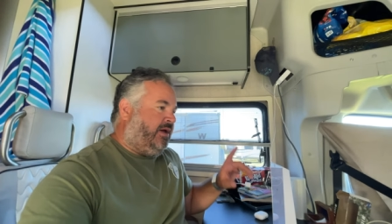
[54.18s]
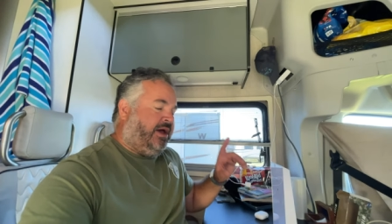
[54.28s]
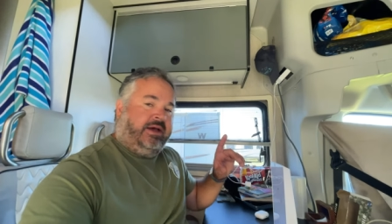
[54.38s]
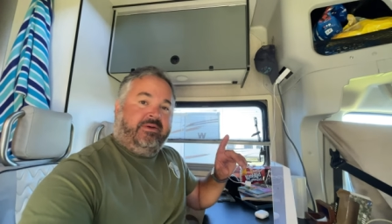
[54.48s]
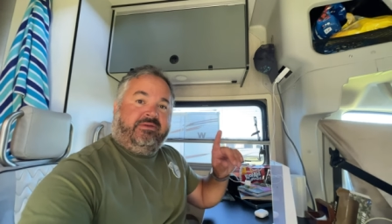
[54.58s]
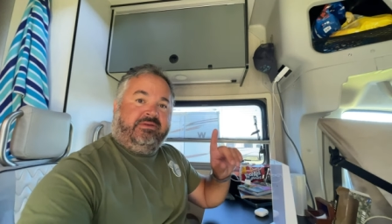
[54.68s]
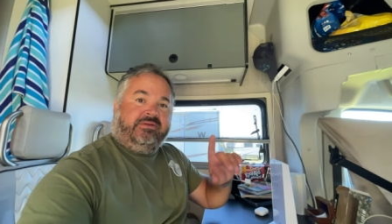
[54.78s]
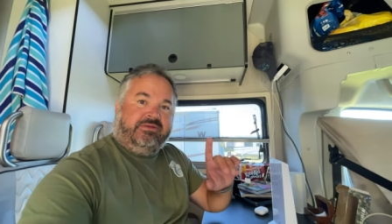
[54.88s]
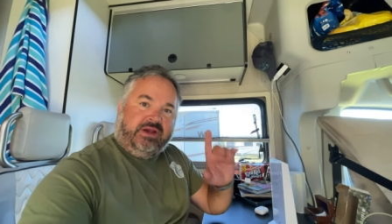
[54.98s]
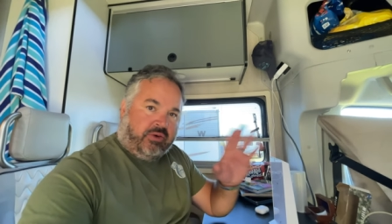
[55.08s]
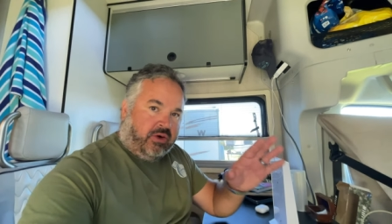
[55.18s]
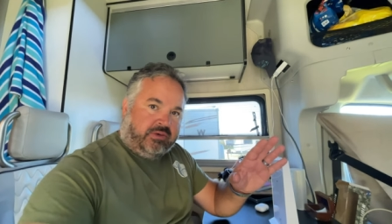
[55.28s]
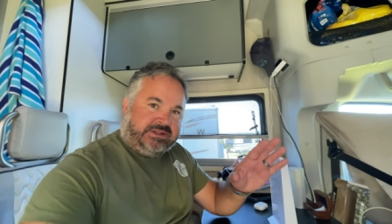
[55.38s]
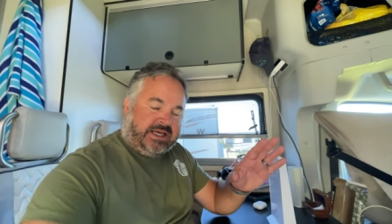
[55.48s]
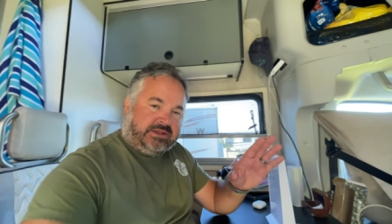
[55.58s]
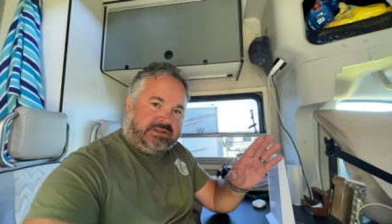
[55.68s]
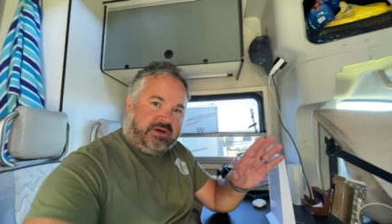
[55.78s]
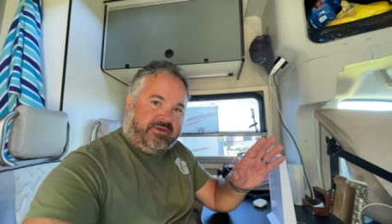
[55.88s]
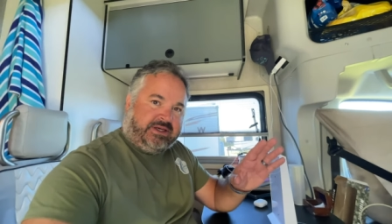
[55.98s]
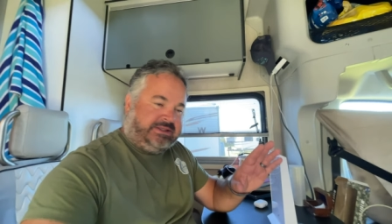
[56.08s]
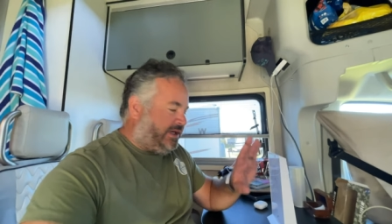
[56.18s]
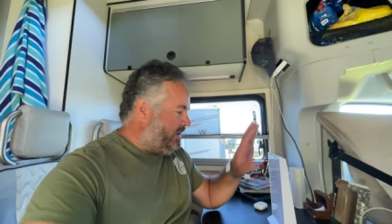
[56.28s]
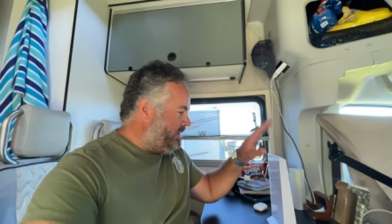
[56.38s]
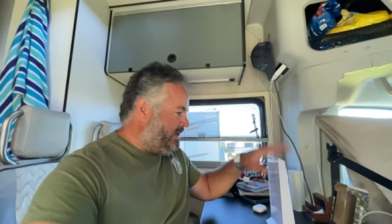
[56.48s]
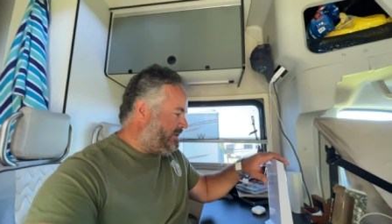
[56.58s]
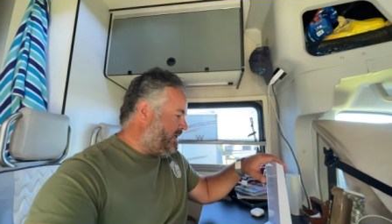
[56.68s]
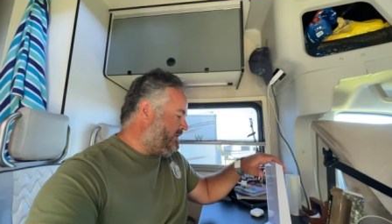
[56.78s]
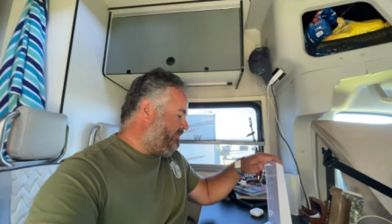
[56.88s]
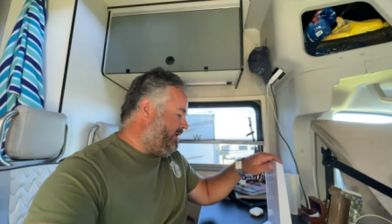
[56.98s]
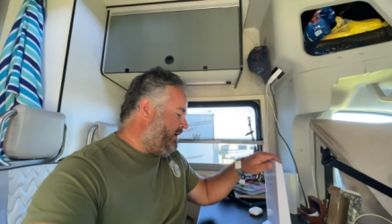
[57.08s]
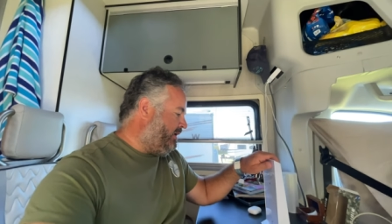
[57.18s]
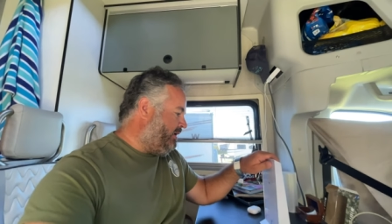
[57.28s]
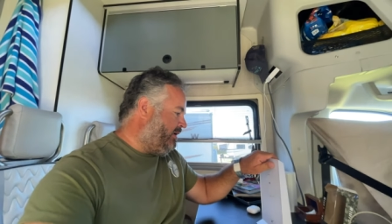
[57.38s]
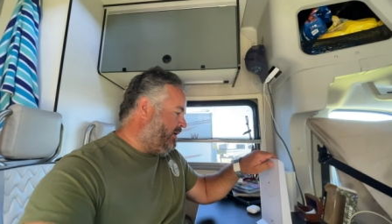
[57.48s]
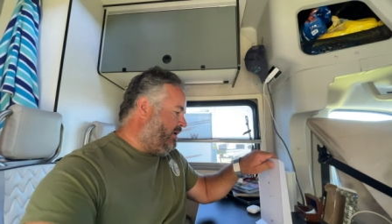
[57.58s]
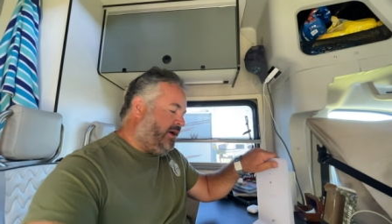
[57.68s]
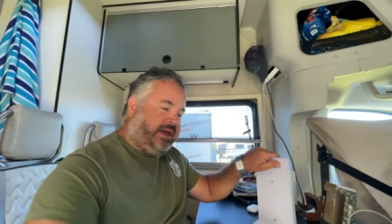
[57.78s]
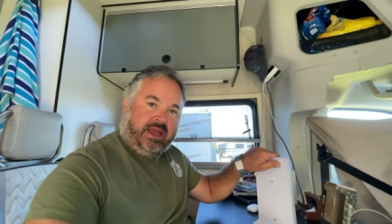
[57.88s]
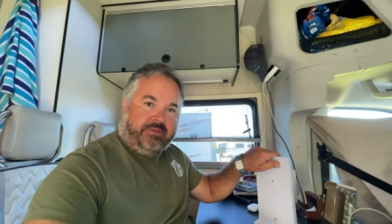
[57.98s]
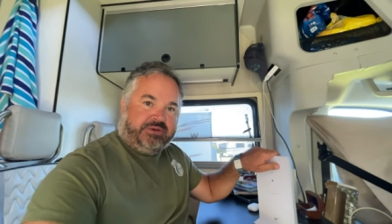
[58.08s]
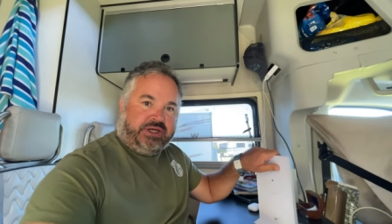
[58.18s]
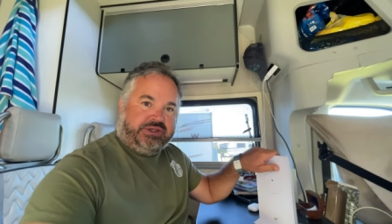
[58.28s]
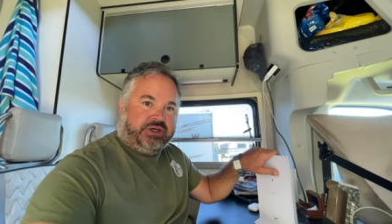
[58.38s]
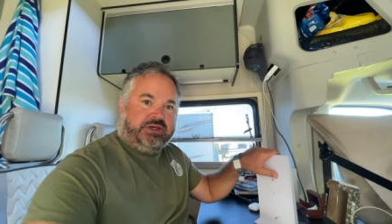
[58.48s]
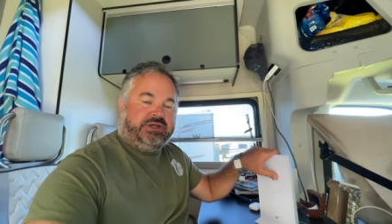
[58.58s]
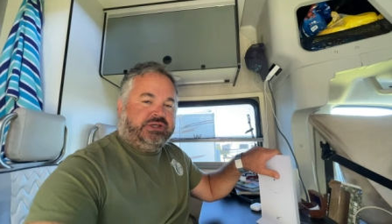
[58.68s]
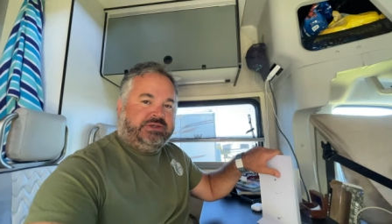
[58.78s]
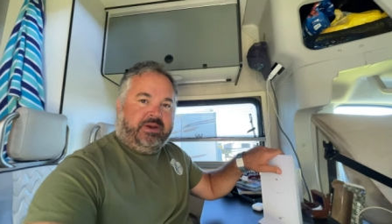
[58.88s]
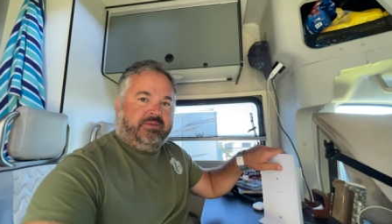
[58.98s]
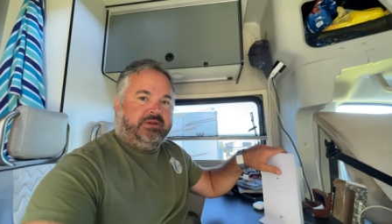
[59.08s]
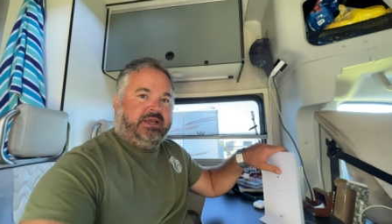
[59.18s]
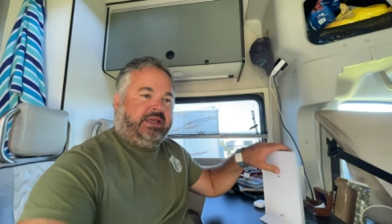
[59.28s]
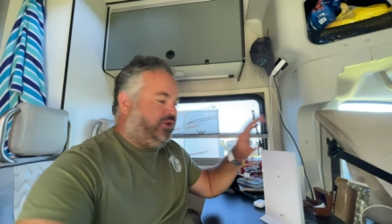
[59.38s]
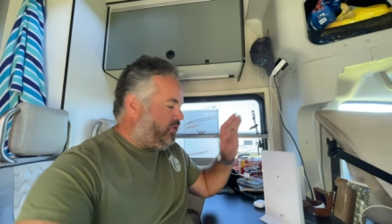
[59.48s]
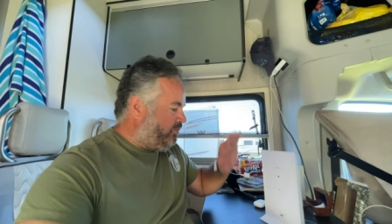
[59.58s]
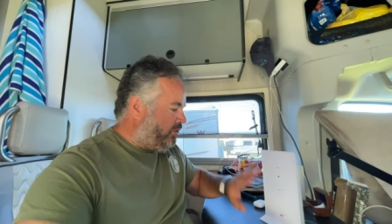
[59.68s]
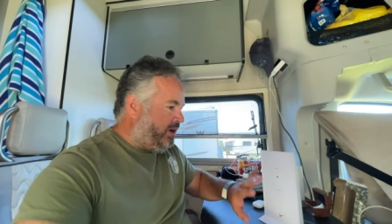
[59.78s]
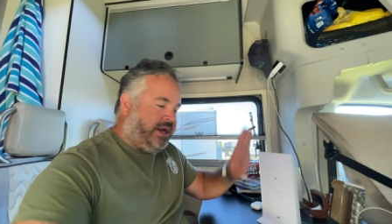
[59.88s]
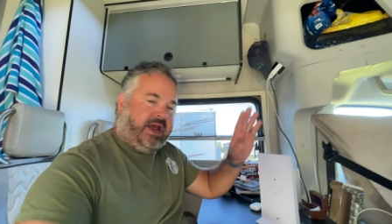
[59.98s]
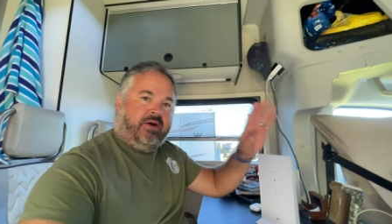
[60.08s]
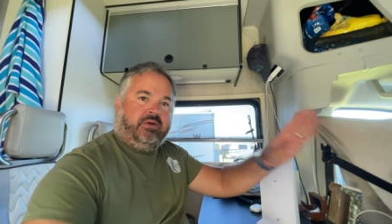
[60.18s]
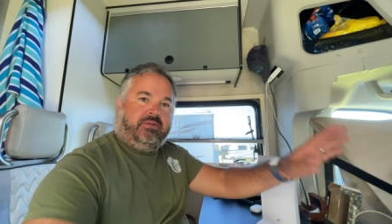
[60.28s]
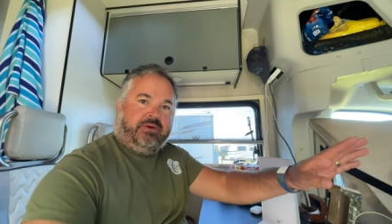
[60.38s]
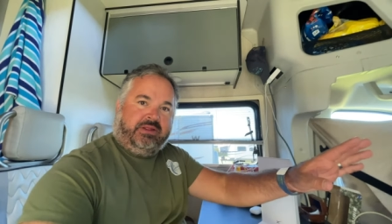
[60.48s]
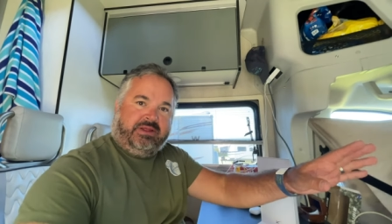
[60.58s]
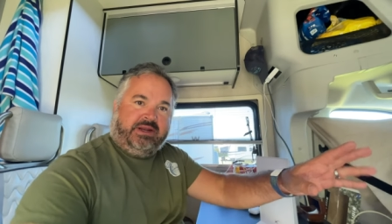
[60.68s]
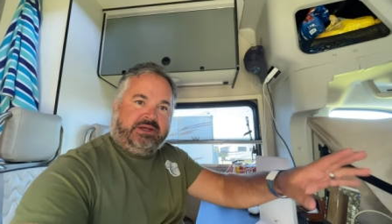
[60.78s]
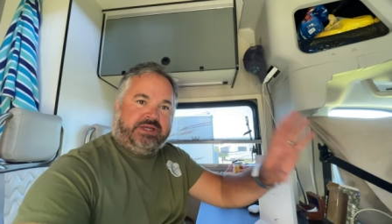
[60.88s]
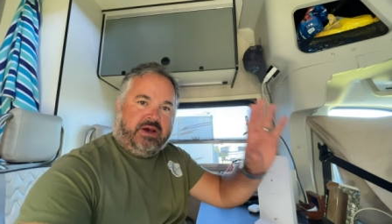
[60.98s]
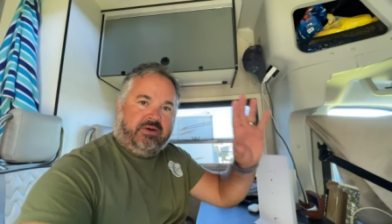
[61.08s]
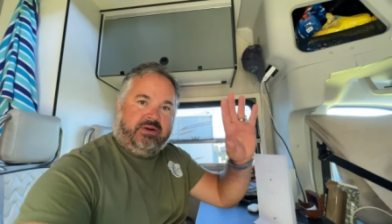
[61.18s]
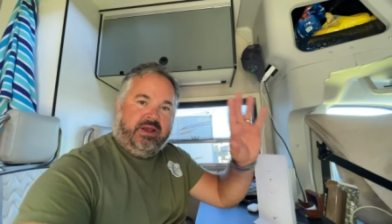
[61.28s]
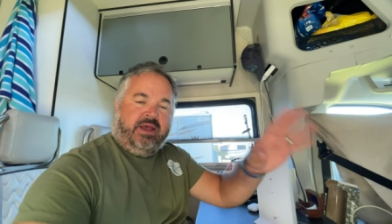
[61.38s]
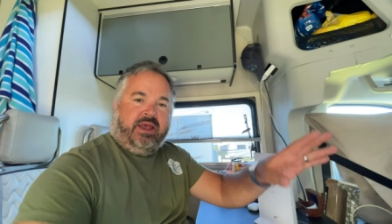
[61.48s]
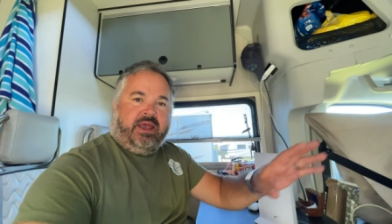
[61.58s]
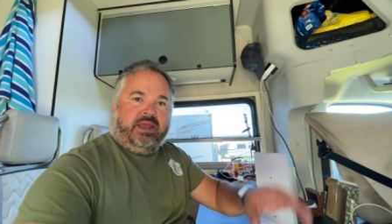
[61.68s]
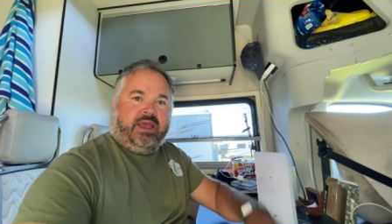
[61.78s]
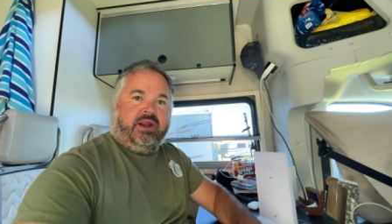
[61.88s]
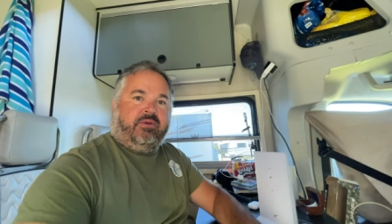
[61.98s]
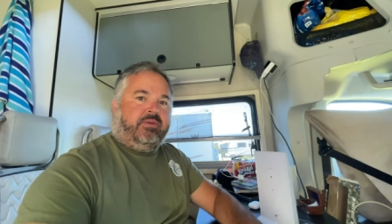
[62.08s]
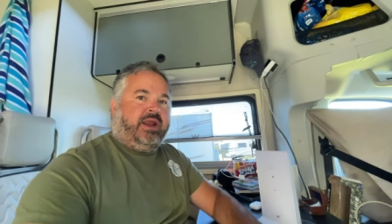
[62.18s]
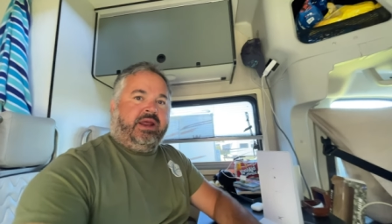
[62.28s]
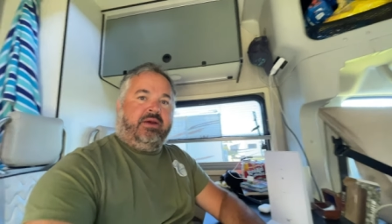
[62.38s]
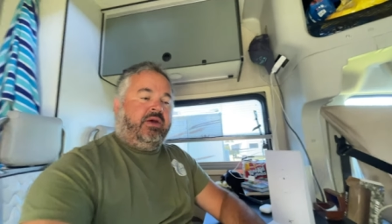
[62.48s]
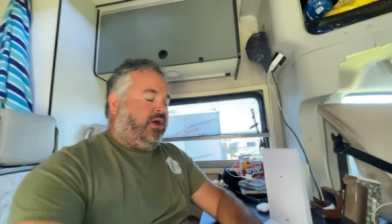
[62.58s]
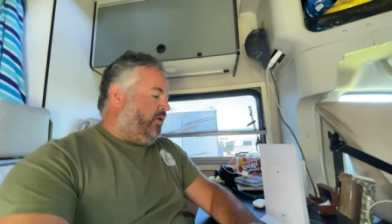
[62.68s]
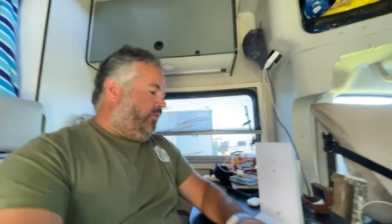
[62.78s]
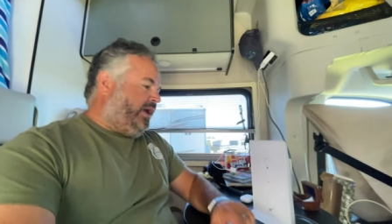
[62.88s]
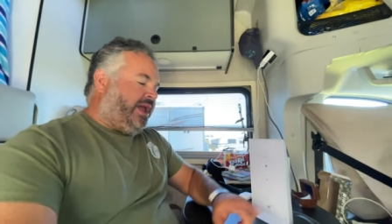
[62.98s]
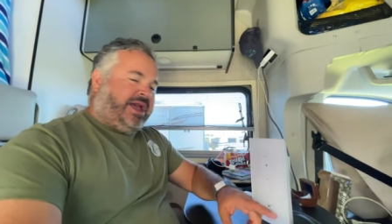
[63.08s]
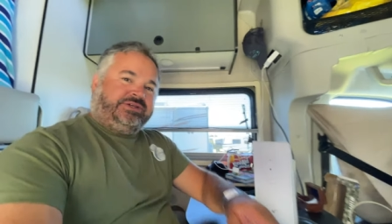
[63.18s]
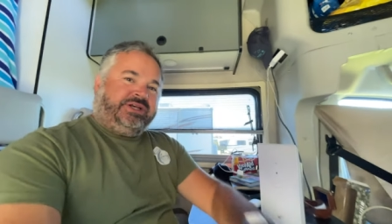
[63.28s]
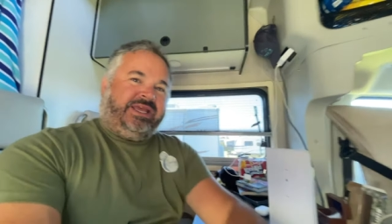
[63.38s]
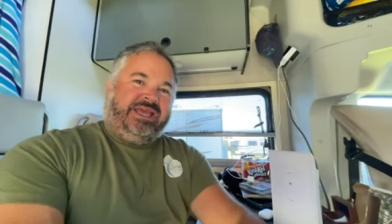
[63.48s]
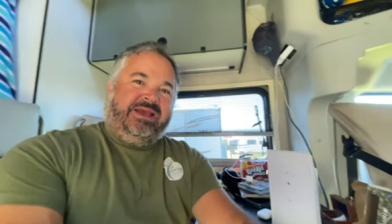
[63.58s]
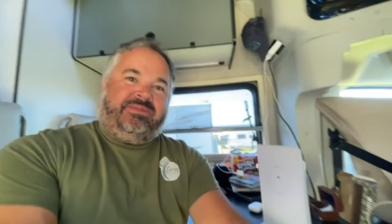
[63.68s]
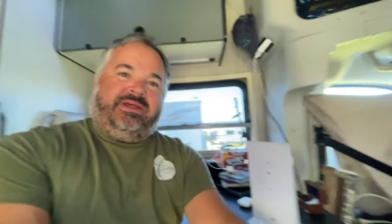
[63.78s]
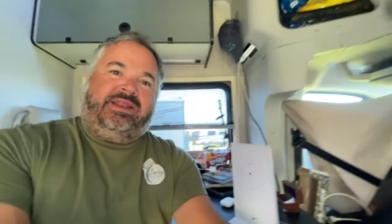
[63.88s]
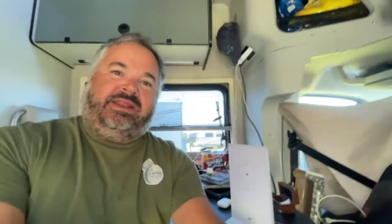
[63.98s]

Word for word: uh, zero cell service, and this has been a game changer to just be able to put it out, put the dish out, and get it ready. We actually keep the